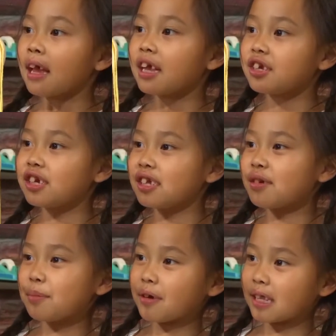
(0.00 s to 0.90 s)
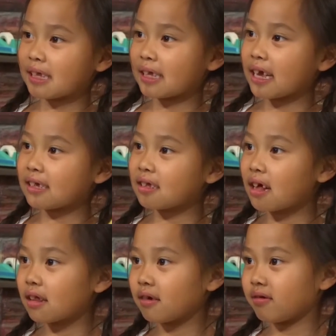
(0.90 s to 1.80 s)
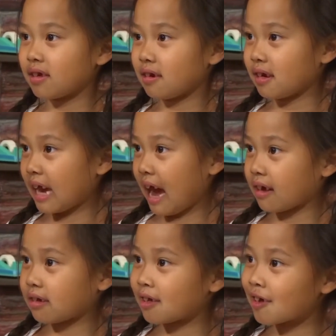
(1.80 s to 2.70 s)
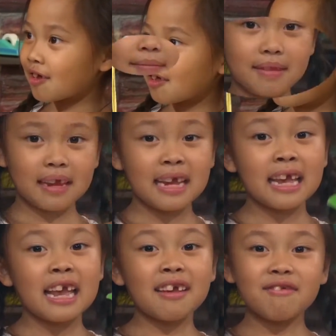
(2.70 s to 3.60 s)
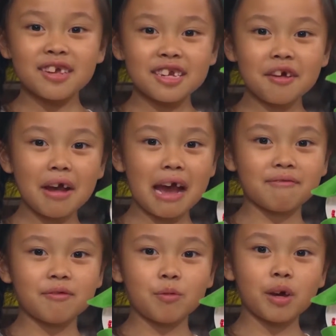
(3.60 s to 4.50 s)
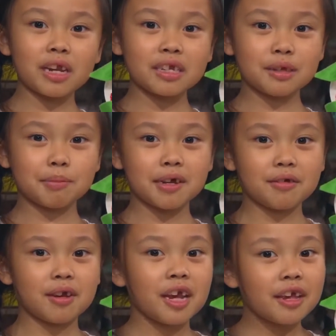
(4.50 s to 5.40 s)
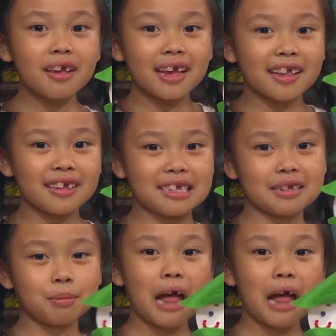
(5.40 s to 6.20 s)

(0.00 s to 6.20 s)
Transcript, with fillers: and she's a princess that lives in a castle. If you don't have a wooden spoon, you can use a